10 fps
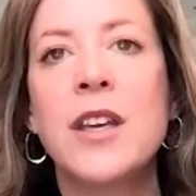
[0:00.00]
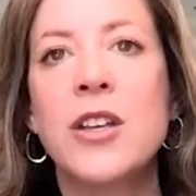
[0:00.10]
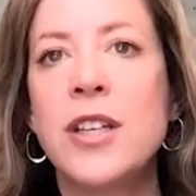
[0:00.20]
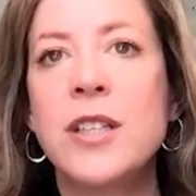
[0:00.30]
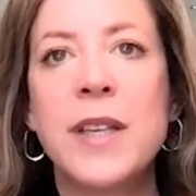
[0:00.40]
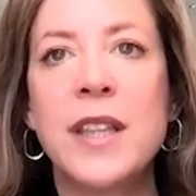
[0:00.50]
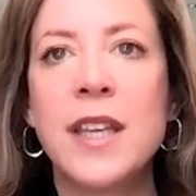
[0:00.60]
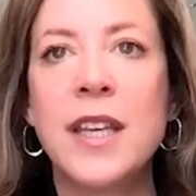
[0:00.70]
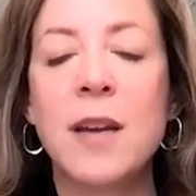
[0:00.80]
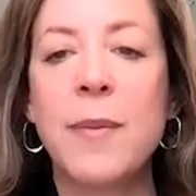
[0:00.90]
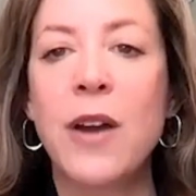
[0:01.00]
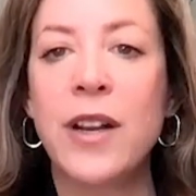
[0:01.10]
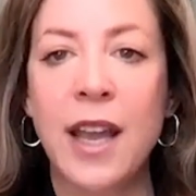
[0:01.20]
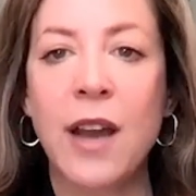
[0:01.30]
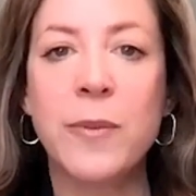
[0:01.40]
you need to be thinking about
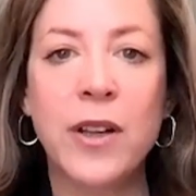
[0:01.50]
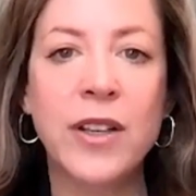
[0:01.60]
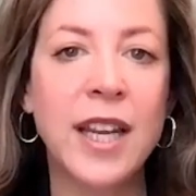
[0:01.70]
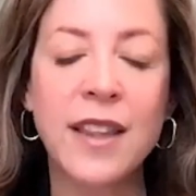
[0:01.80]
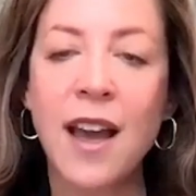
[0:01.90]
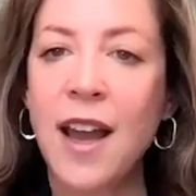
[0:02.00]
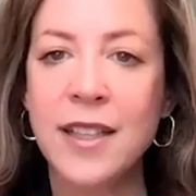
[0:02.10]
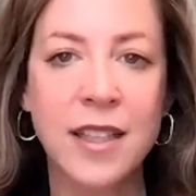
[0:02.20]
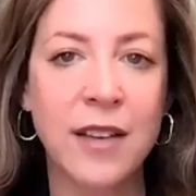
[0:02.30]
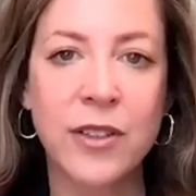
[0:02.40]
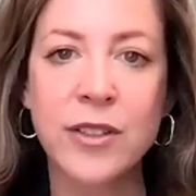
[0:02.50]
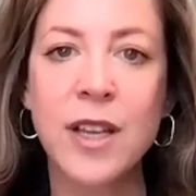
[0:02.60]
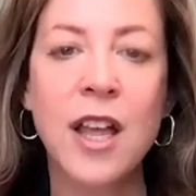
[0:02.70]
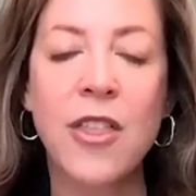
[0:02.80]
accountability at the highest levels.